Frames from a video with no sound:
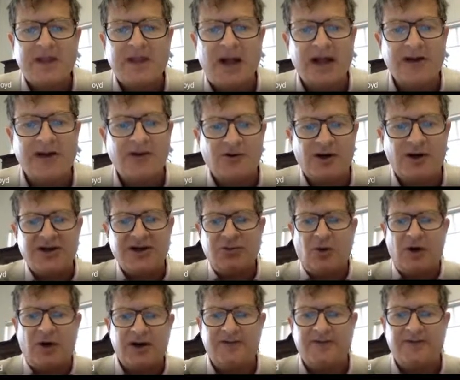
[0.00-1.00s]
I created
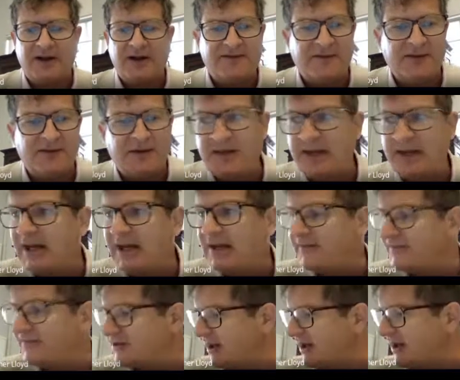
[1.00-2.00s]
one from the beginning
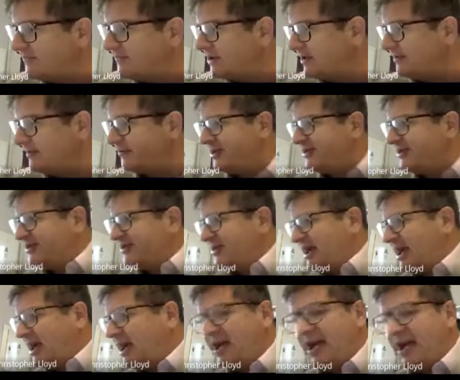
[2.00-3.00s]
of time to the present
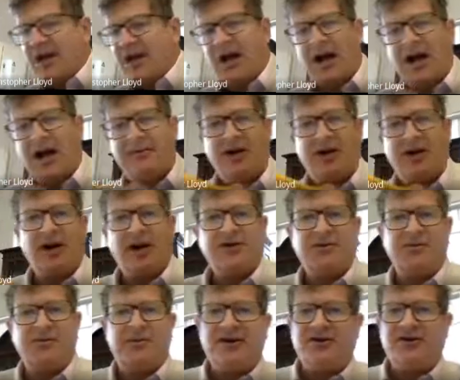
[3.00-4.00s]
day. I
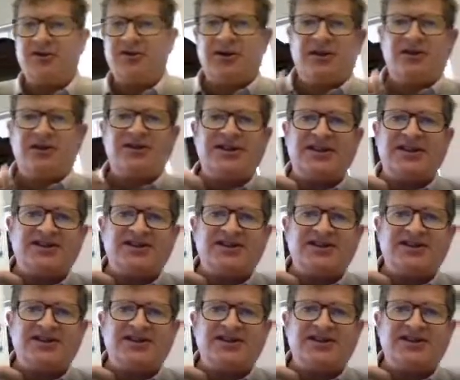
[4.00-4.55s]
should imagine you can only see the